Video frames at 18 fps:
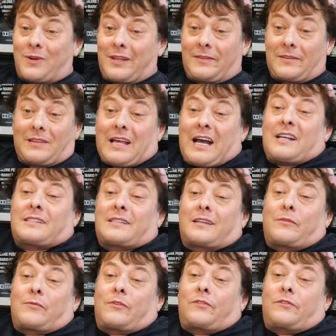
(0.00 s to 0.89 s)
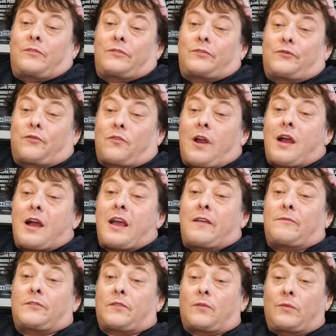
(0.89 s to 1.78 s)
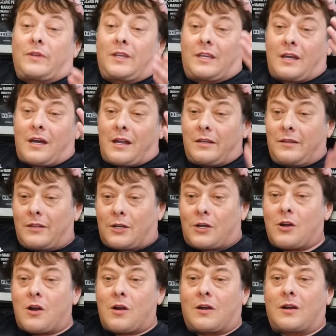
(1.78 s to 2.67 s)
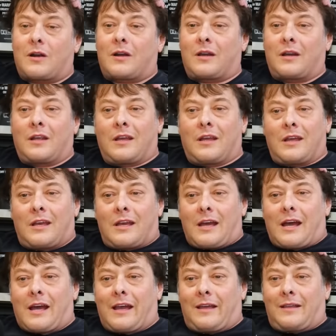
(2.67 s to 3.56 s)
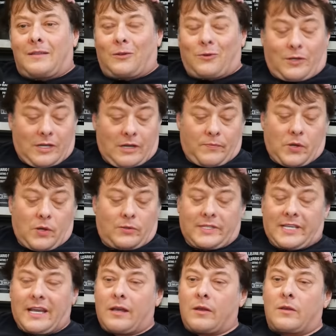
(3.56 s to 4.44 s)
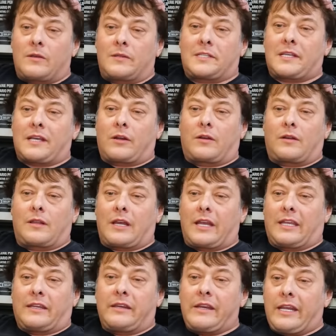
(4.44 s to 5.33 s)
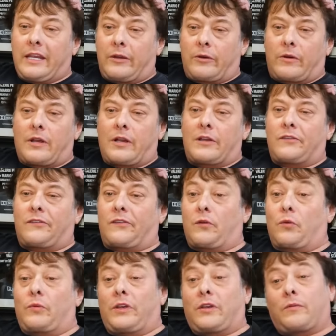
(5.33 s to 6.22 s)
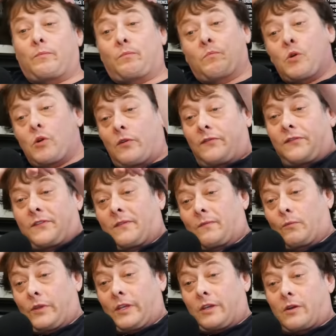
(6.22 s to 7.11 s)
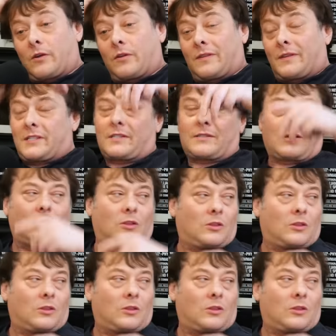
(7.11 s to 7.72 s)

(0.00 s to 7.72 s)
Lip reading: the last thing I want to do is drive. So we got in the car. I look up hotels that are like near us. So we moved, we go to, this is a